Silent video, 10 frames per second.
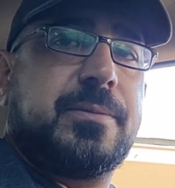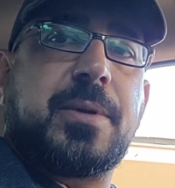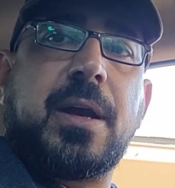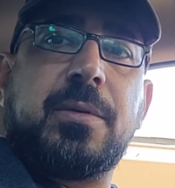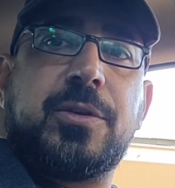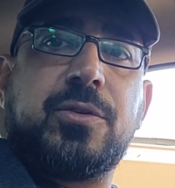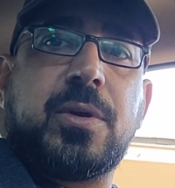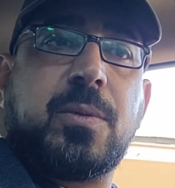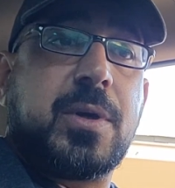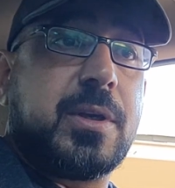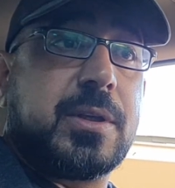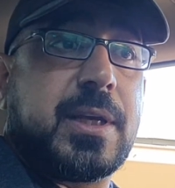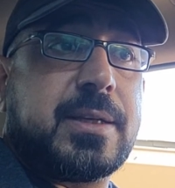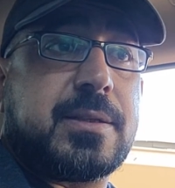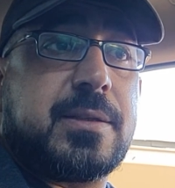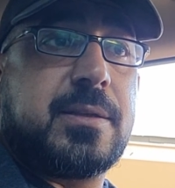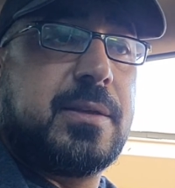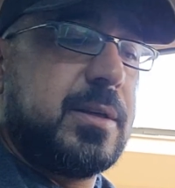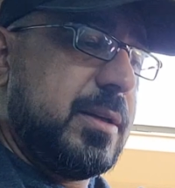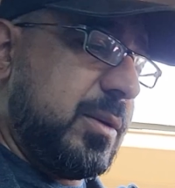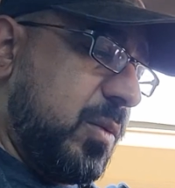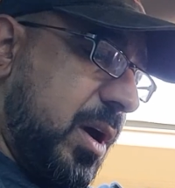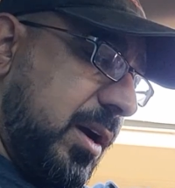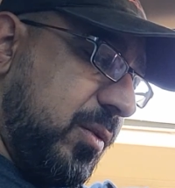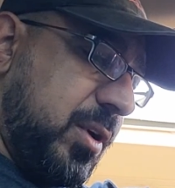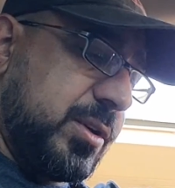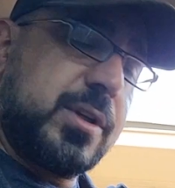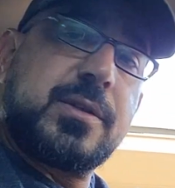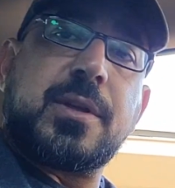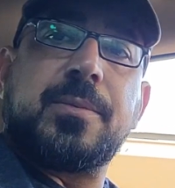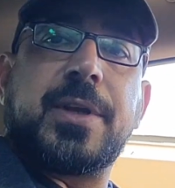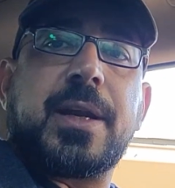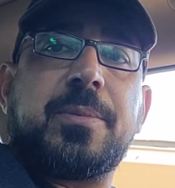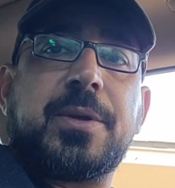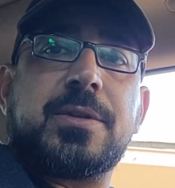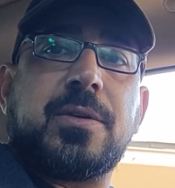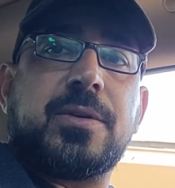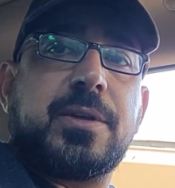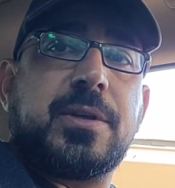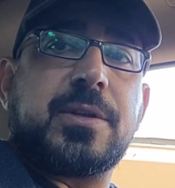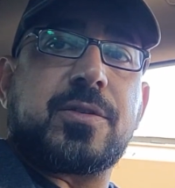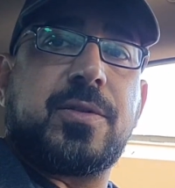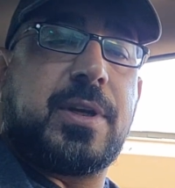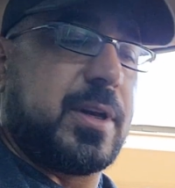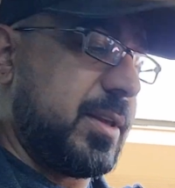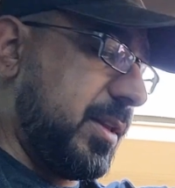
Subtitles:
probably do a wiggle test while watching some data pits on the screen. I